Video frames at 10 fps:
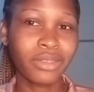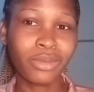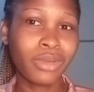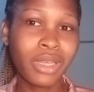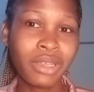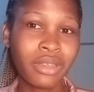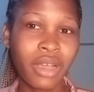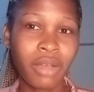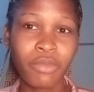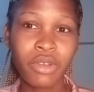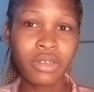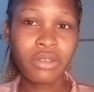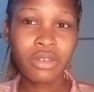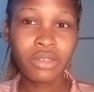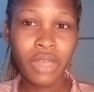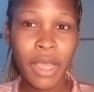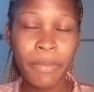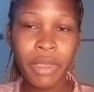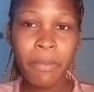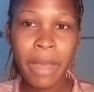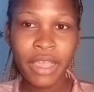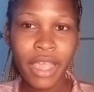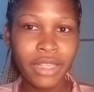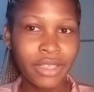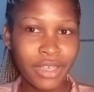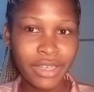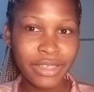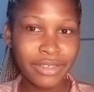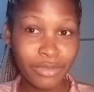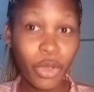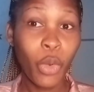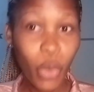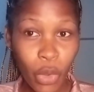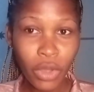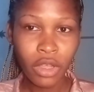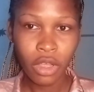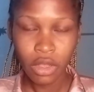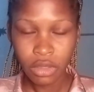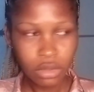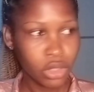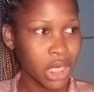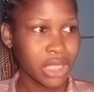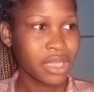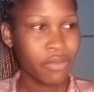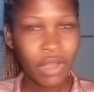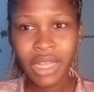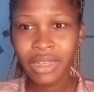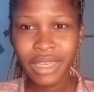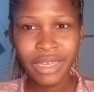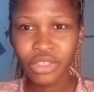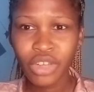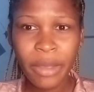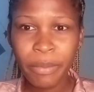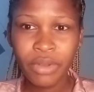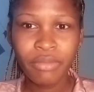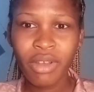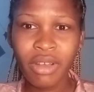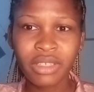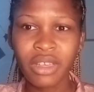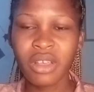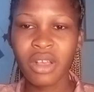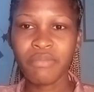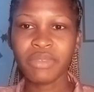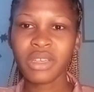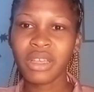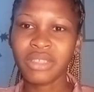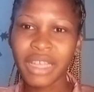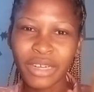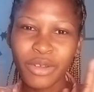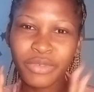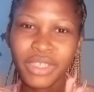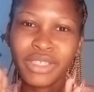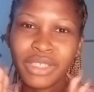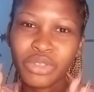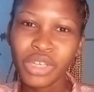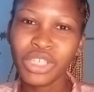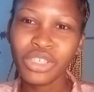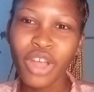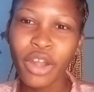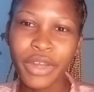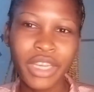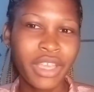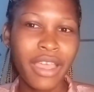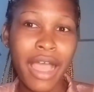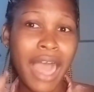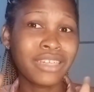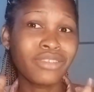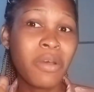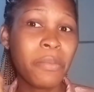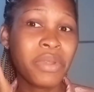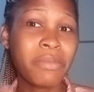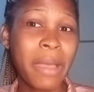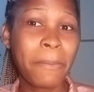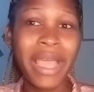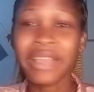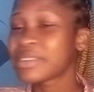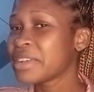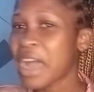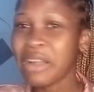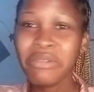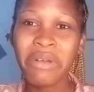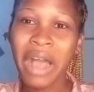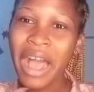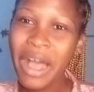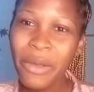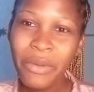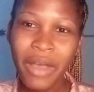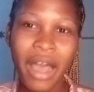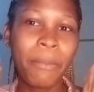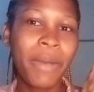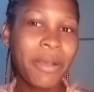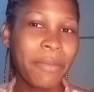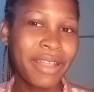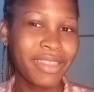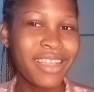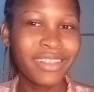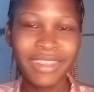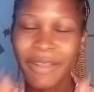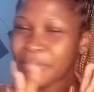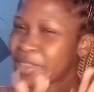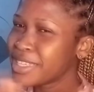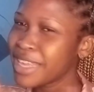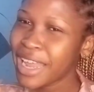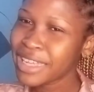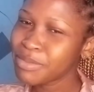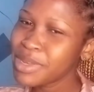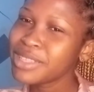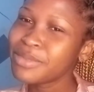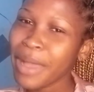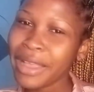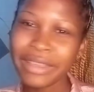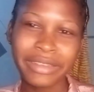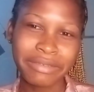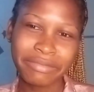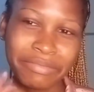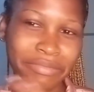Today, I'm gonna go to a big market in Togo to try and see if I can get a tripod because I'm sick and tired of this situation already. I did not bring my mic. I don't know how I pack my things. It's a last minute packing.